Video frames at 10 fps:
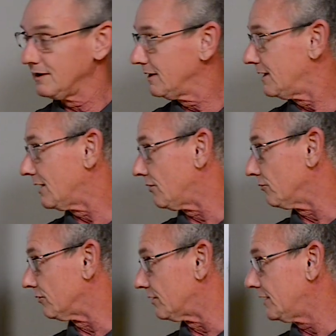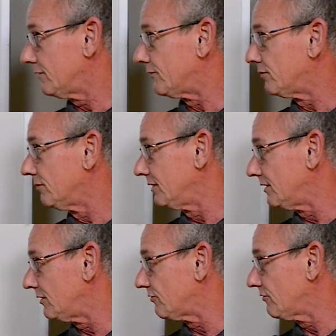Now, level
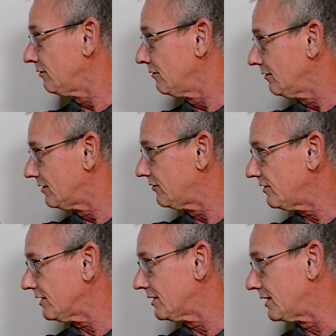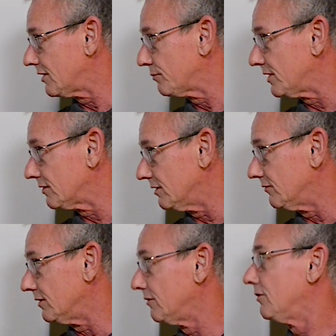is the second aspect of it.